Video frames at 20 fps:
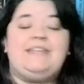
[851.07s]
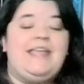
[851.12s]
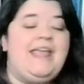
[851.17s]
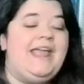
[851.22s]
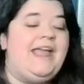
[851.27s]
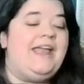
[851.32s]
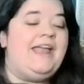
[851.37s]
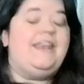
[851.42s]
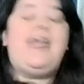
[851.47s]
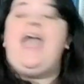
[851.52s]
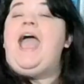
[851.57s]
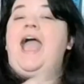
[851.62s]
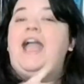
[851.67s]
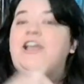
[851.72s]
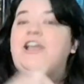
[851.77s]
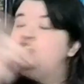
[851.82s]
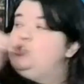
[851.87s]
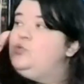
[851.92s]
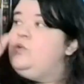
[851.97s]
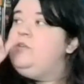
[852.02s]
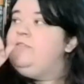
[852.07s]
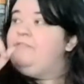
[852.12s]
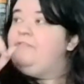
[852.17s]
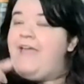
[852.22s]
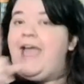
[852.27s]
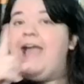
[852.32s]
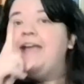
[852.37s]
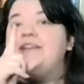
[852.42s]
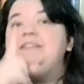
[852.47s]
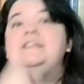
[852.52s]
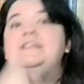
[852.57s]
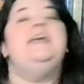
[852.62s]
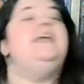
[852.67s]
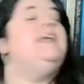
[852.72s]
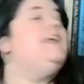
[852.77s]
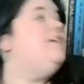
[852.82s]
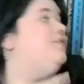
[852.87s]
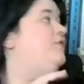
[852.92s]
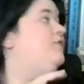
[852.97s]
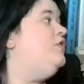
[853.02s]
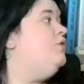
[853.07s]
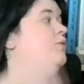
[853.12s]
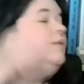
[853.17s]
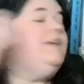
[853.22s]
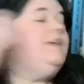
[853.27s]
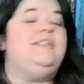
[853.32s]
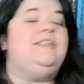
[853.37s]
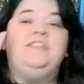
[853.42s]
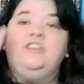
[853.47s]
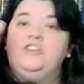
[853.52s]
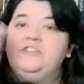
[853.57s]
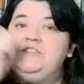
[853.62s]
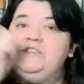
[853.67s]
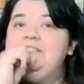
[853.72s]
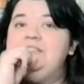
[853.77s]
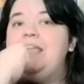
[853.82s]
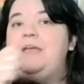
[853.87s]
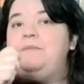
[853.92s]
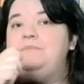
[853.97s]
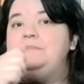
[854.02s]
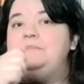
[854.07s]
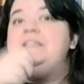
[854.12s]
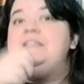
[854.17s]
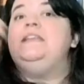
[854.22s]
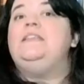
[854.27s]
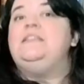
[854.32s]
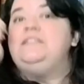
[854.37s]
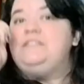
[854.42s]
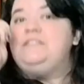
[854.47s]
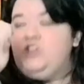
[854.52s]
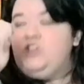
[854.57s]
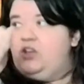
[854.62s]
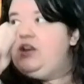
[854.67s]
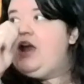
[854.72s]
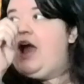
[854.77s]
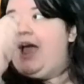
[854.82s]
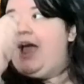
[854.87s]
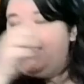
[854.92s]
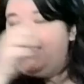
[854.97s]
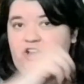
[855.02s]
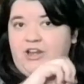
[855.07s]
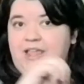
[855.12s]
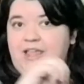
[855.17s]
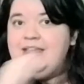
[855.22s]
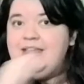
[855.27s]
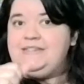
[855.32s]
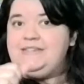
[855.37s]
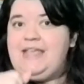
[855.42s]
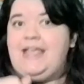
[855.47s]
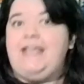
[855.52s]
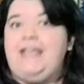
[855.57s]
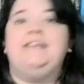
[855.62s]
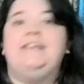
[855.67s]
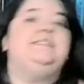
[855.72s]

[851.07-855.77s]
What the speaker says: And actual fact, if you eat their stems, it is good iron intake.